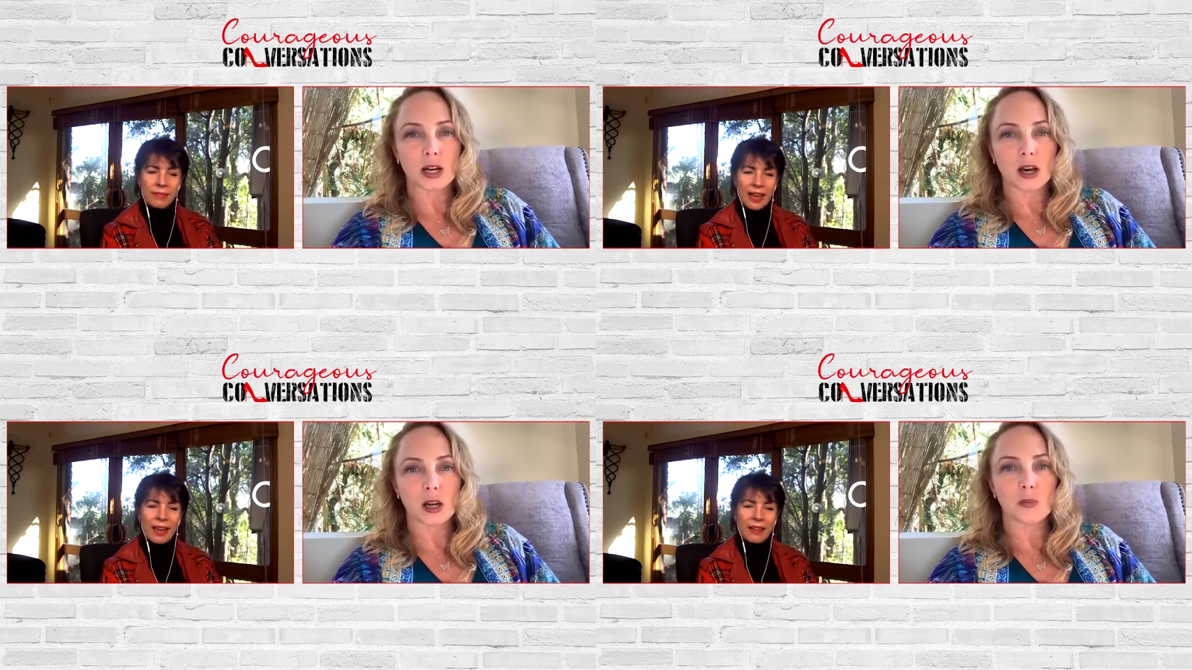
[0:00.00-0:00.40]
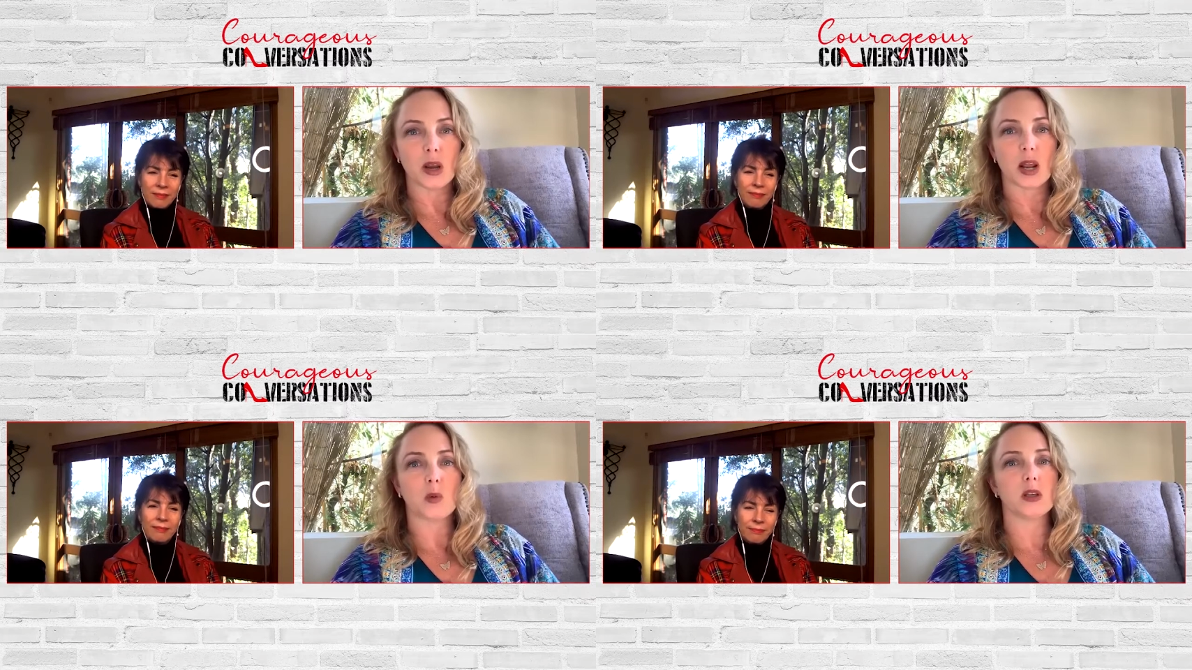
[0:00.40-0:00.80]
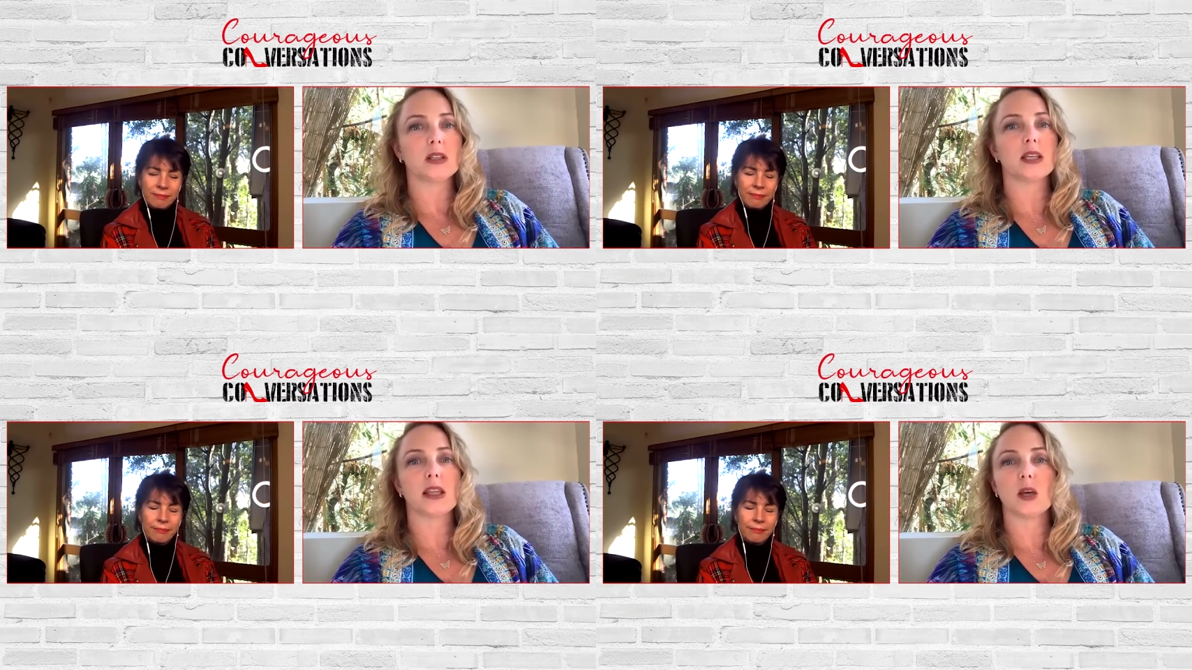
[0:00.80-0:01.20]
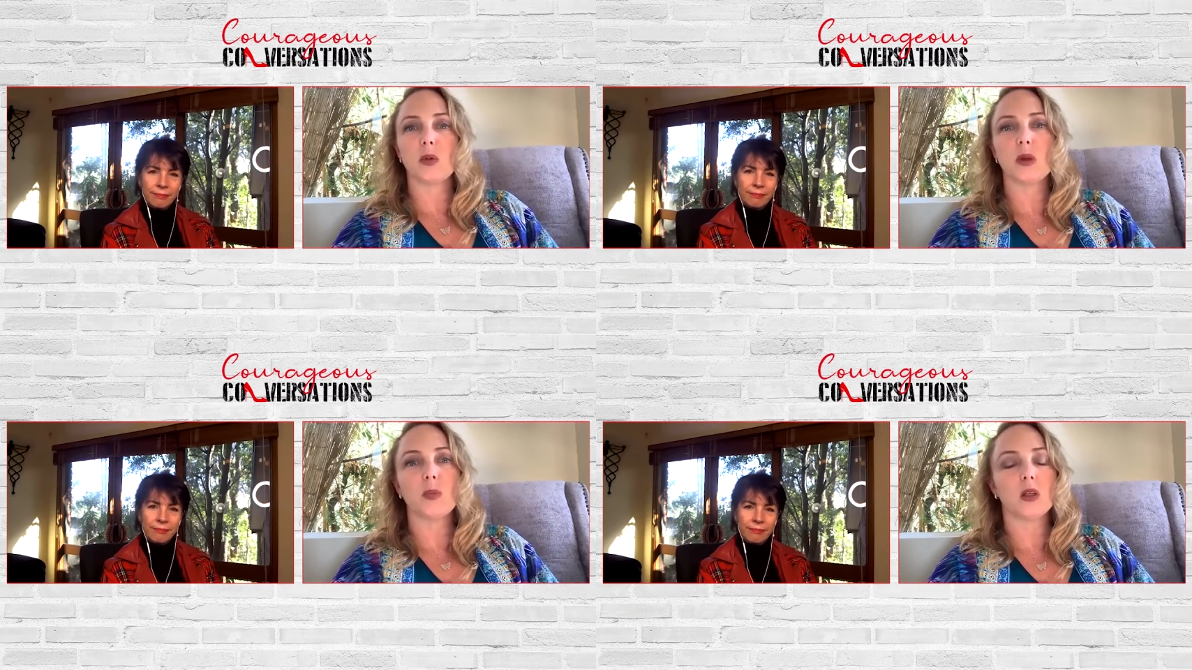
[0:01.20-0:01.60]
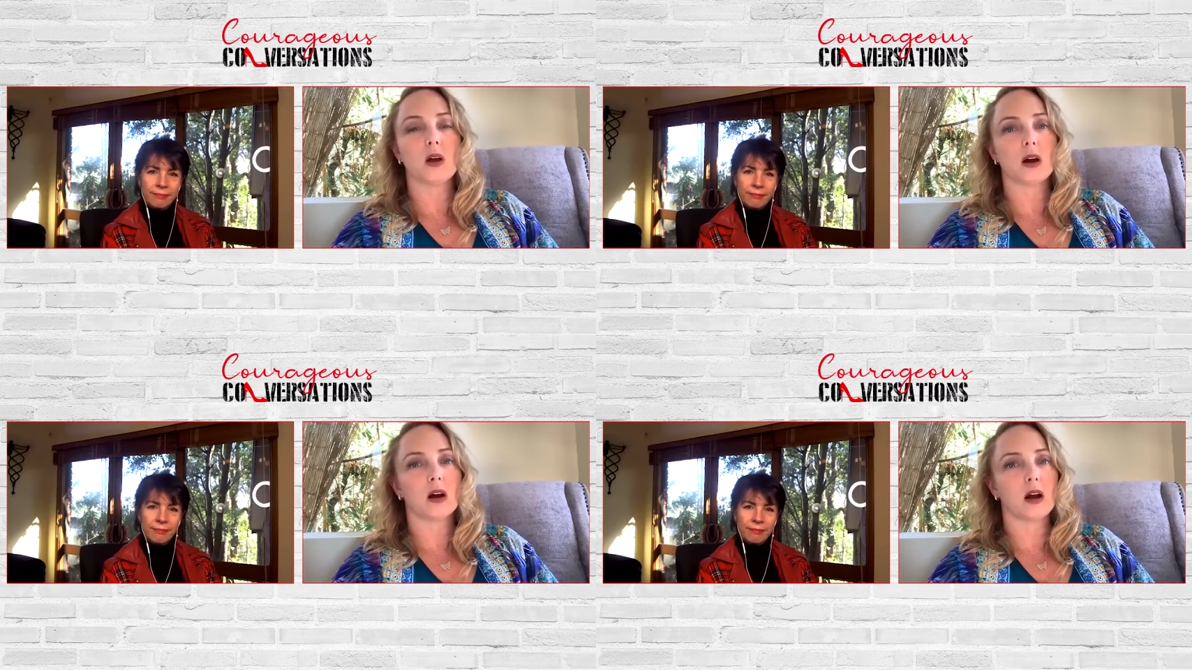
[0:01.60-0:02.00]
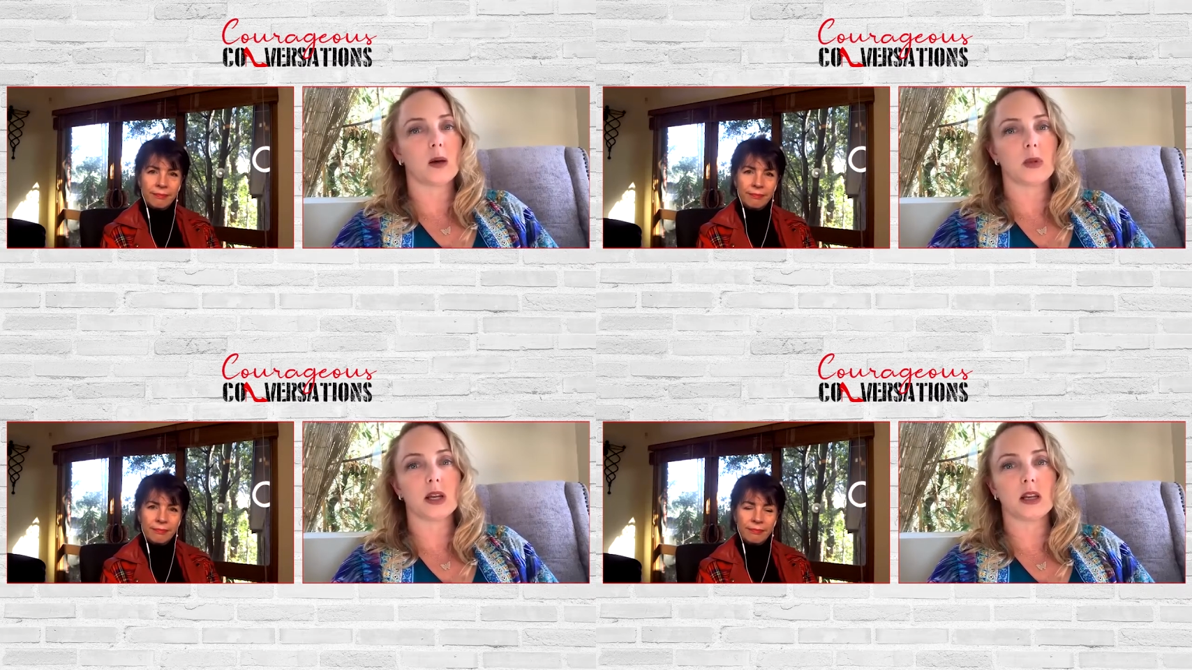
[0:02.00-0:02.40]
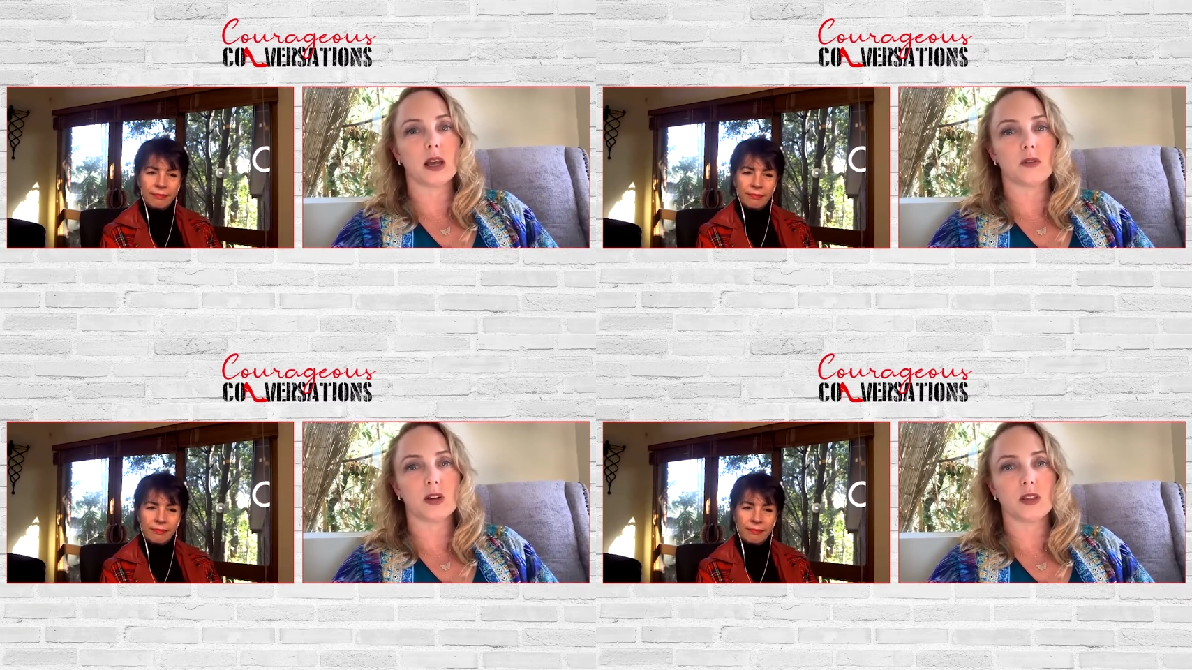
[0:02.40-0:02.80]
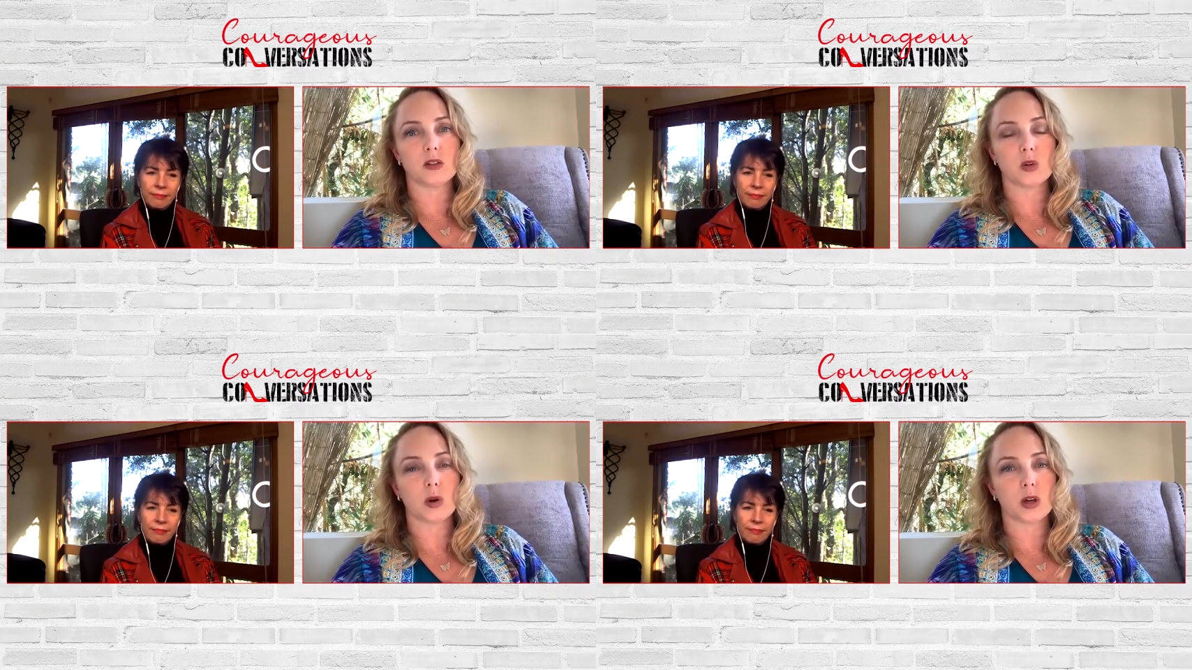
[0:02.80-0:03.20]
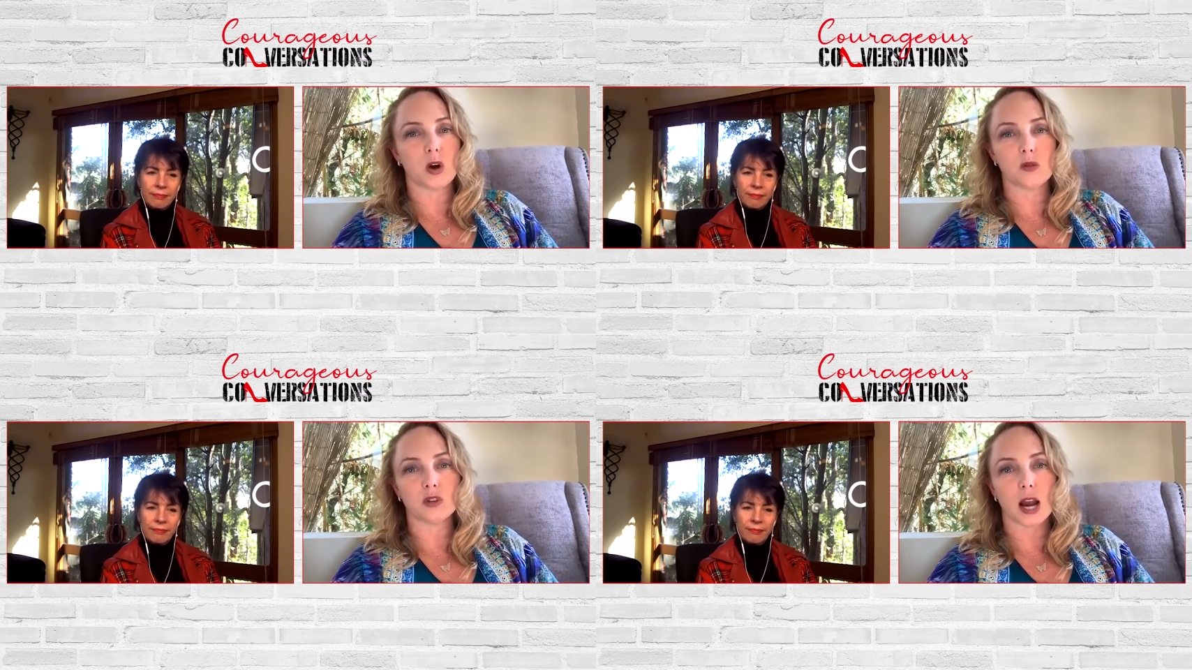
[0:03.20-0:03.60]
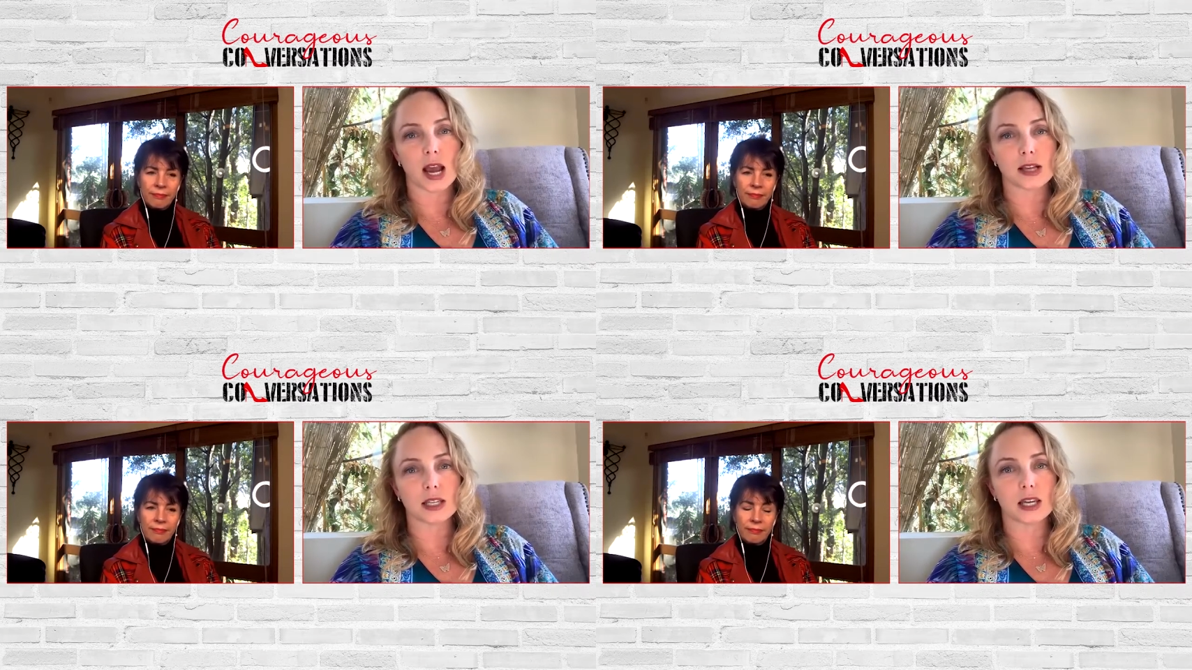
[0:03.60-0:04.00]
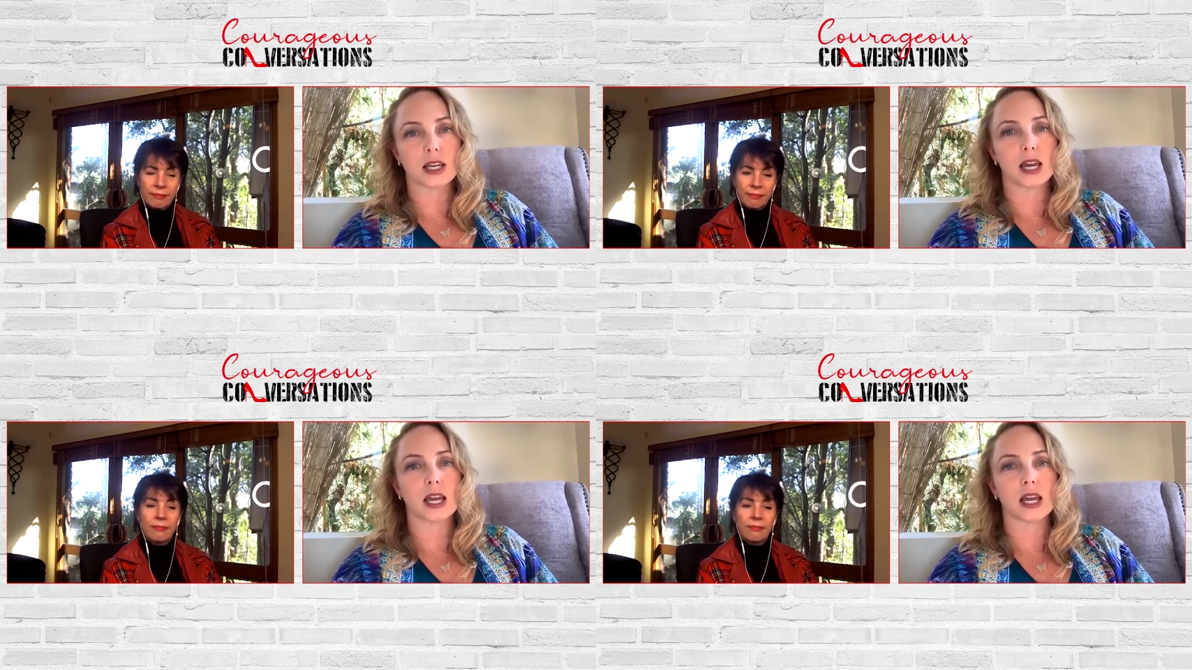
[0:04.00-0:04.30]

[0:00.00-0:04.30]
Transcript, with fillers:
Speaker 1: on, yeah. but I will say that people are, I mean, everything's going over asking.